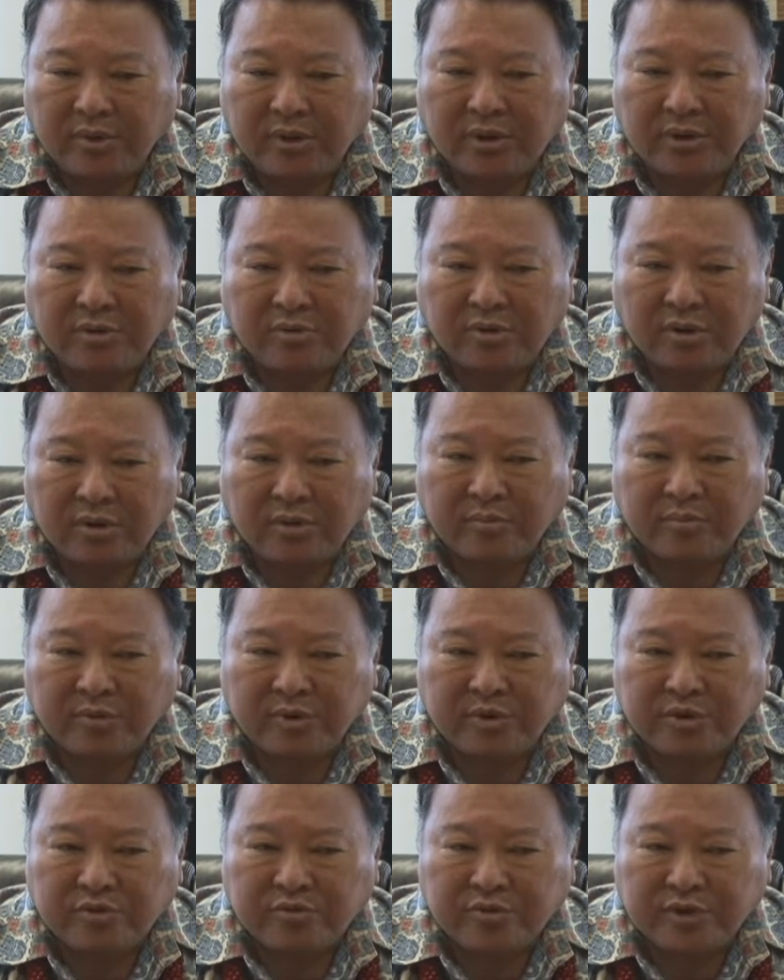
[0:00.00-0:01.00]
into our
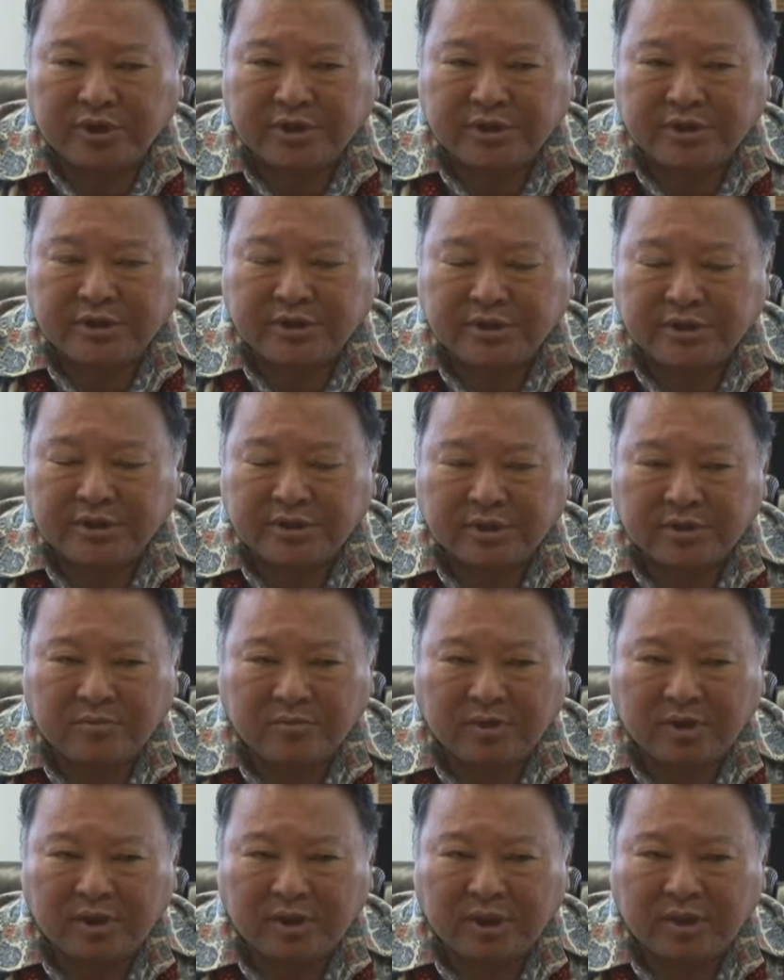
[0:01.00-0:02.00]
administrations
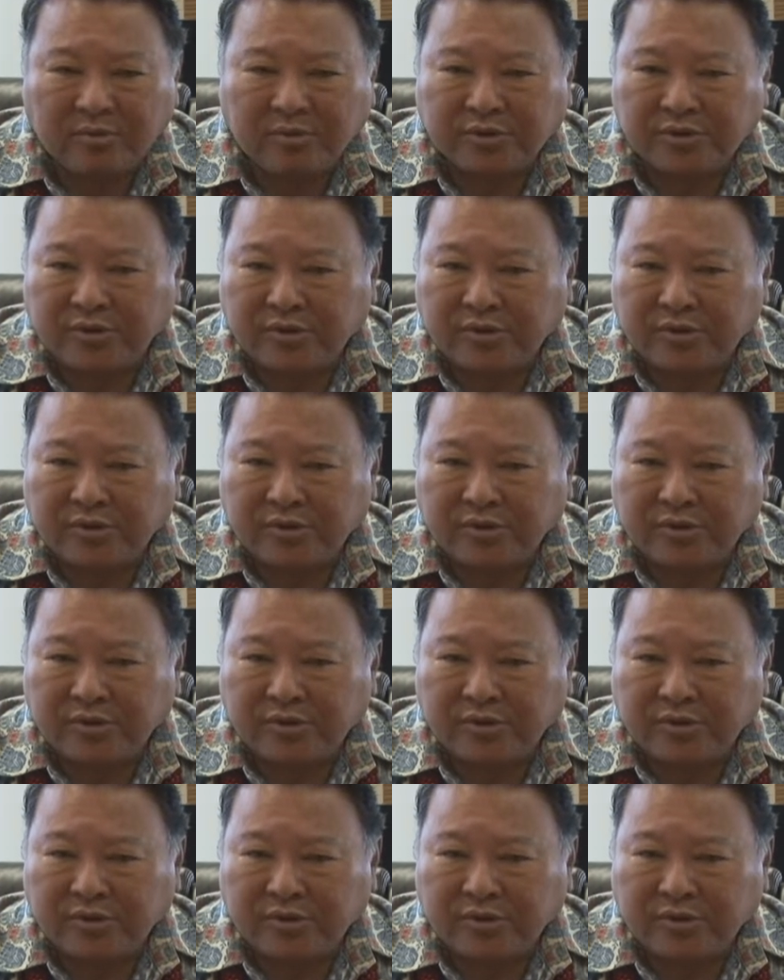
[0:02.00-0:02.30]
and being able